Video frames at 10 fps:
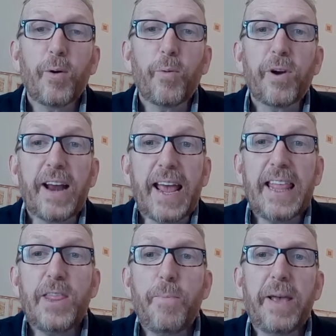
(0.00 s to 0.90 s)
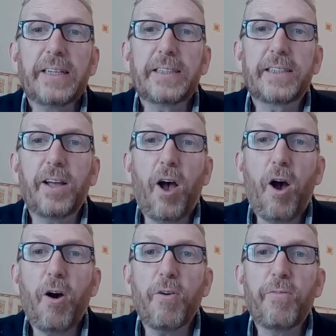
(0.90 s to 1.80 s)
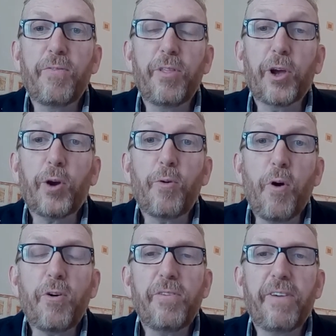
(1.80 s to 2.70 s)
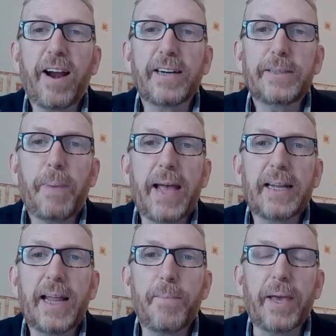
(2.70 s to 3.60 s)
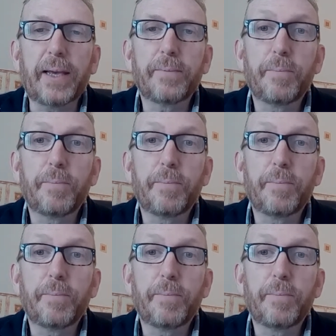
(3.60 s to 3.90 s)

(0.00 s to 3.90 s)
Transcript: we're in the midst of the coronavirus pandemic,